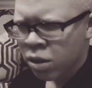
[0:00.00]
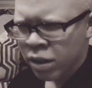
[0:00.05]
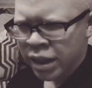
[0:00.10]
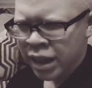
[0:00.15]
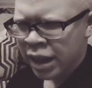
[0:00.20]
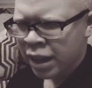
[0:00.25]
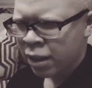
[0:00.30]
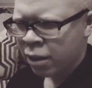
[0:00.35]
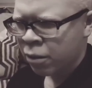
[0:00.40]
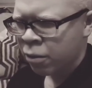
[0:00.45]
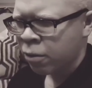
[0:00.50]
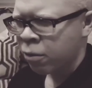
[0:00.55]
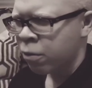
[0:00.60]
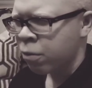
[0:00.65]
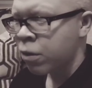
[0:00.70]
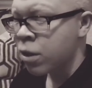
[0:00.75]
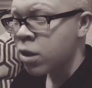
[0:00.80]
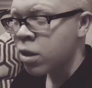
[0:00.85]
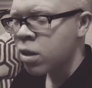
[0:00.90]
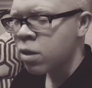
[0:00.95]
Okay,
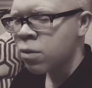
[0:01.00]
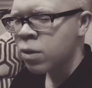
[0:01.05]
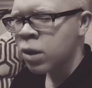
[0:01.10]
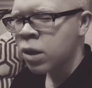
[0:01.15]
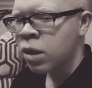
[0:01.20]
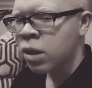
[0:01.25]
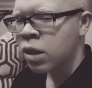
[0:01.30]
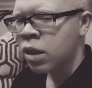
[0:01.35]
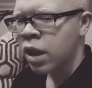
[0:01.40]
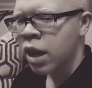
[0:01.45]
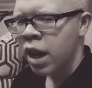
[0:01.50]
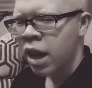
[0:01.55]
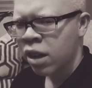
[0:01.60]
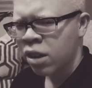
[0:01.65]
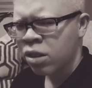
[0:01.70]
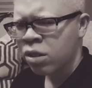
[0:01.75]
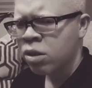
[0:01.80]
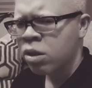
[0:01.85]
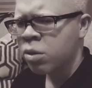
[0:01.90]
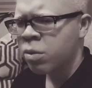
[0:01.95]
first of all,
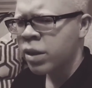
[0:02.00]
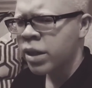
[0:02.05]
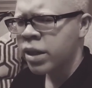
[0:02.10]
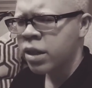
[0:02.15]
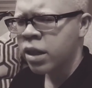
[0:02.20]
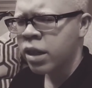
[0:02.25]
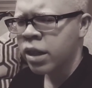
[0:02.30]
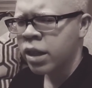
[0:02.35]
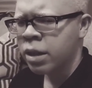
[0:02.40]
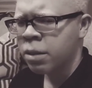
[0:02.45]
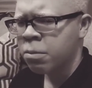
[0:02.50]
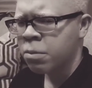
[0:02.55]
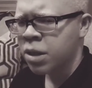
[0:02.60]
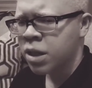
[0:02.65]
how low are we talking?